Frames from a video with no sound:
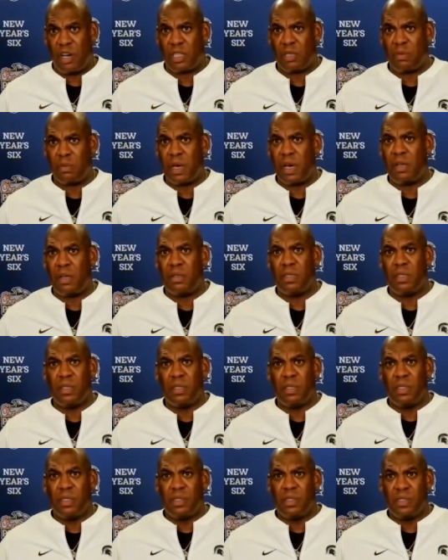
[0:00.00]
about
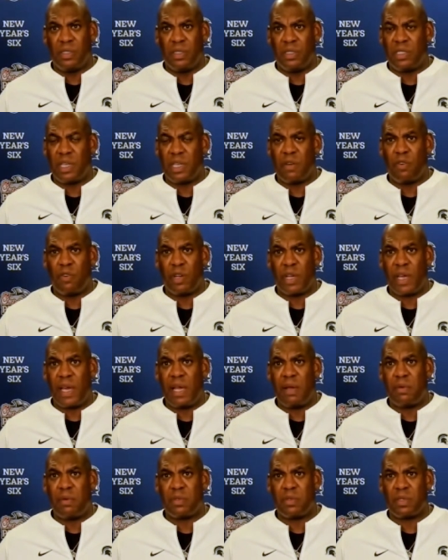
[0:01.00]
in several
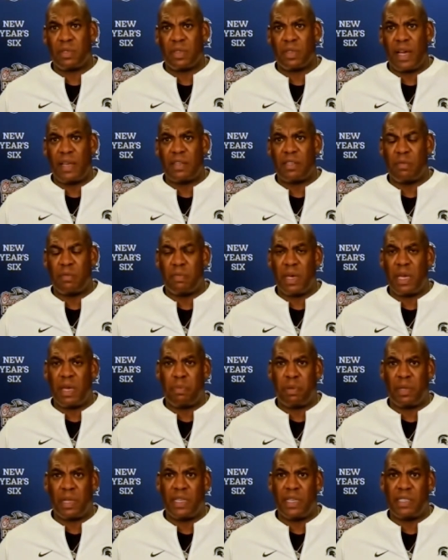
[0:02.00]
games, guys have
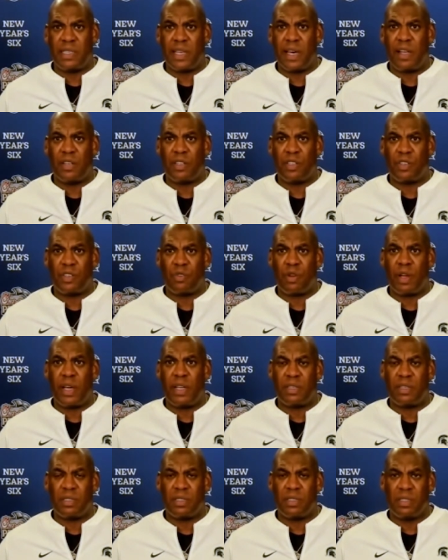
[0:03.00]
made plays down the
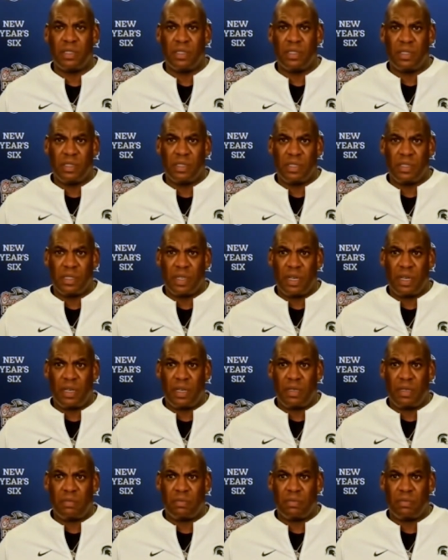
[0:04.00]
stretch
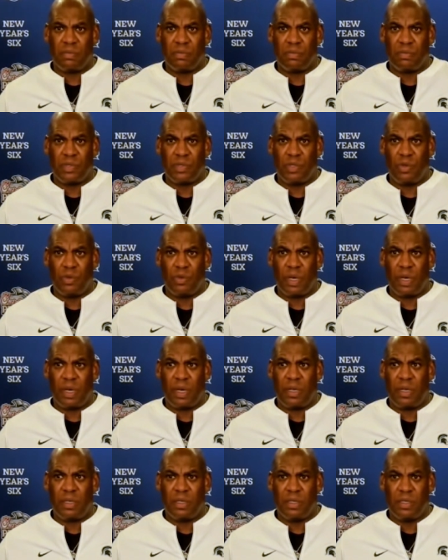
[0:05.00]
um, to
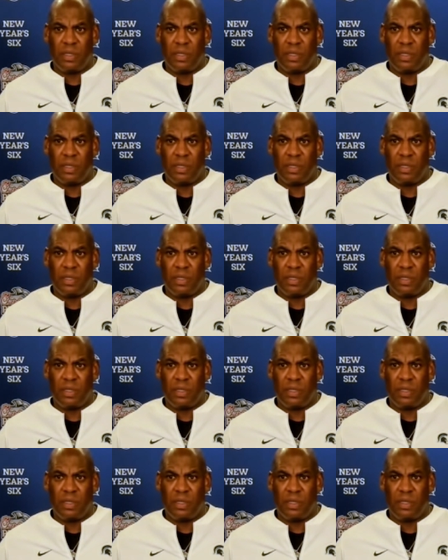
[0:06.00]
uh,